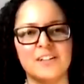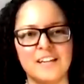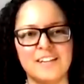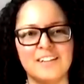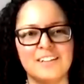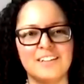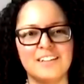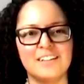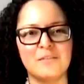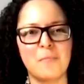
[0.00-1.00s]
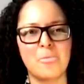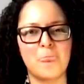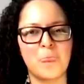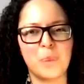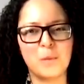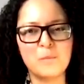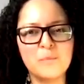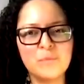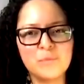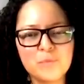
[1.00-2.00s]

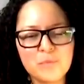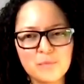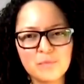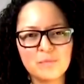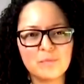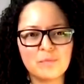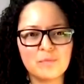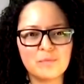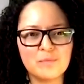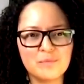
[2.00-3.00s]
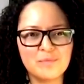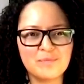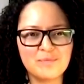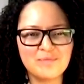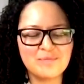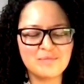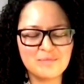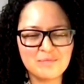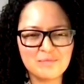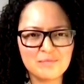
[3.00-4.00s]

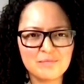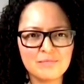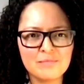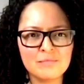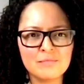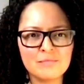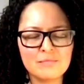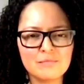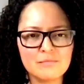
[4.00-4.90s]
The person shown says nothing.